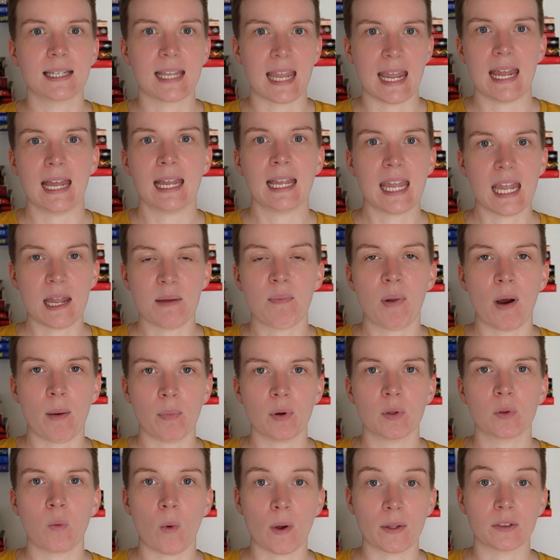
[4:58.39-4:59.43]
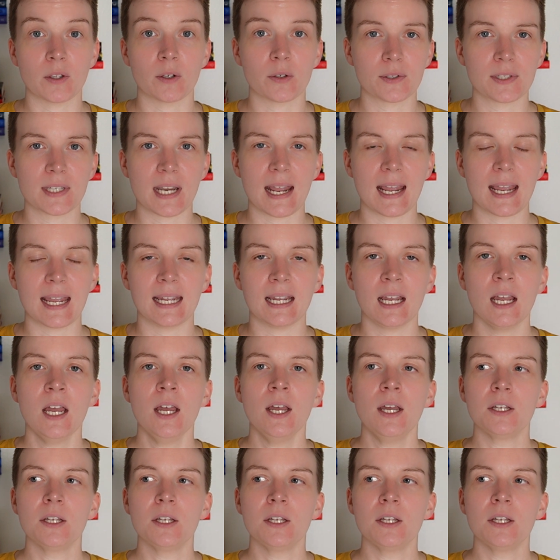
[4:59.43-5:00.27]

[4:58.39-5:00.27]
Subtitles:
can't keep up with what they're saying.